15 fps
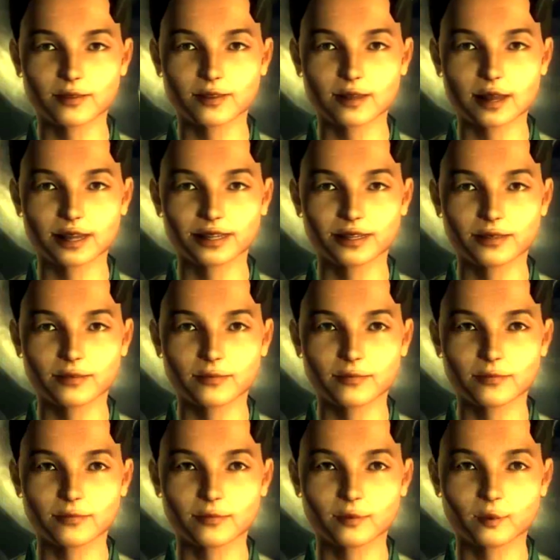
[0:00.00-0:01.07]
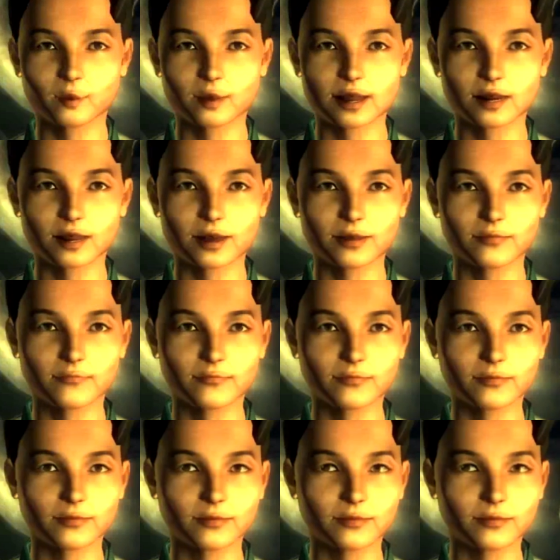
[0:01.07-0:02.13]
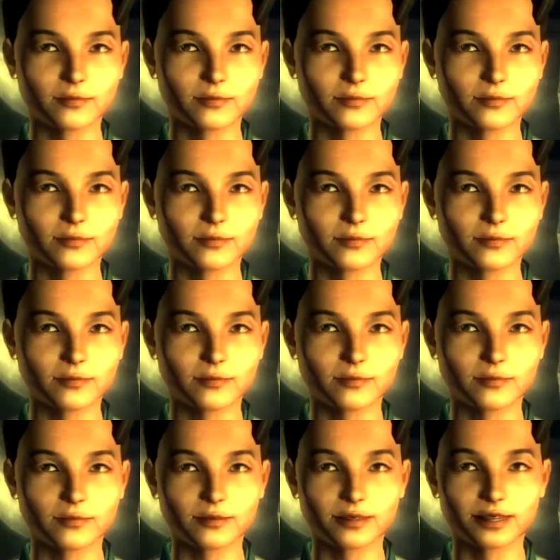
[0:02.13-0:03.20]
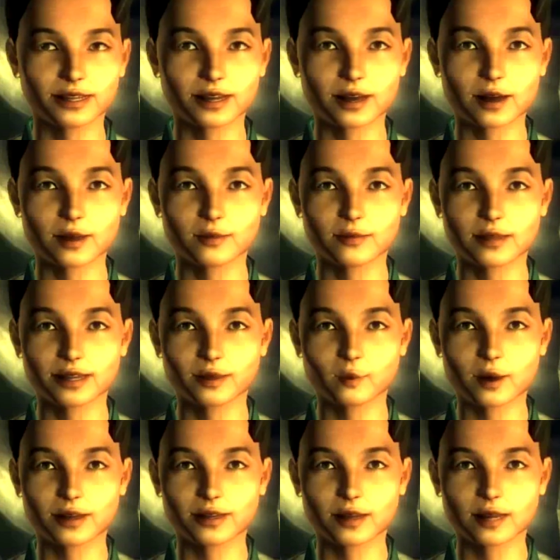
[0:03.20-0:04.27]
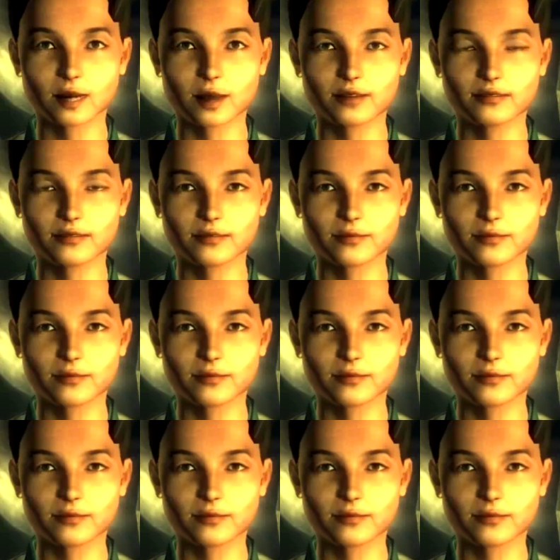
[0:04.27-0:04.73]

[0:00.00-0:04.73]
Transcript: Yes. You were prepared. I'm sorry it wasn't enough.